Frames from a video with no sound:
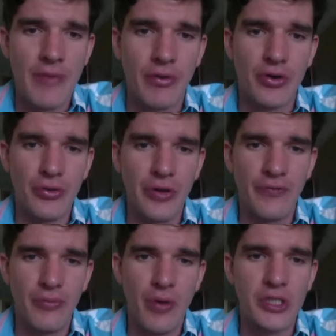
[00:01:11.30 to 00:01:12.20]
and
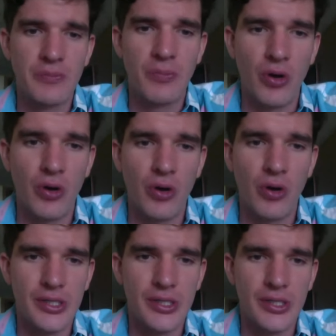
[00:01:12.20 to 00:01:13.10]
recruiting for both sports.
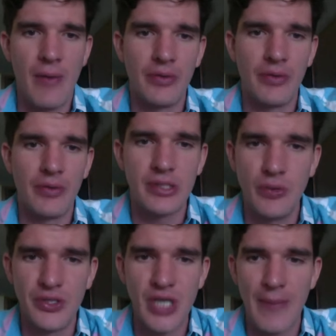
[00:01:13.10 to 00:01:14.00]
And I recently
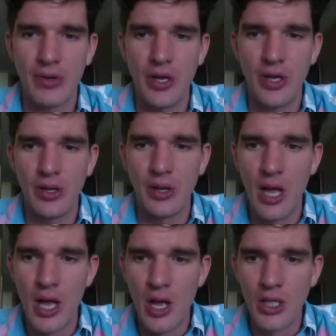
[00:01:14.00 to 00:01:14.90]
moved to Chapel
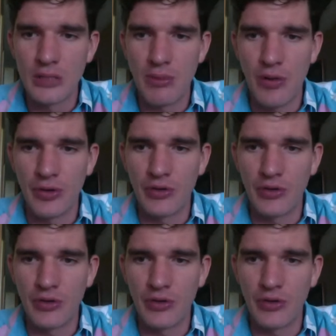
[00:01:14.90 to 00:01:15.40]
Hill. So I'm on the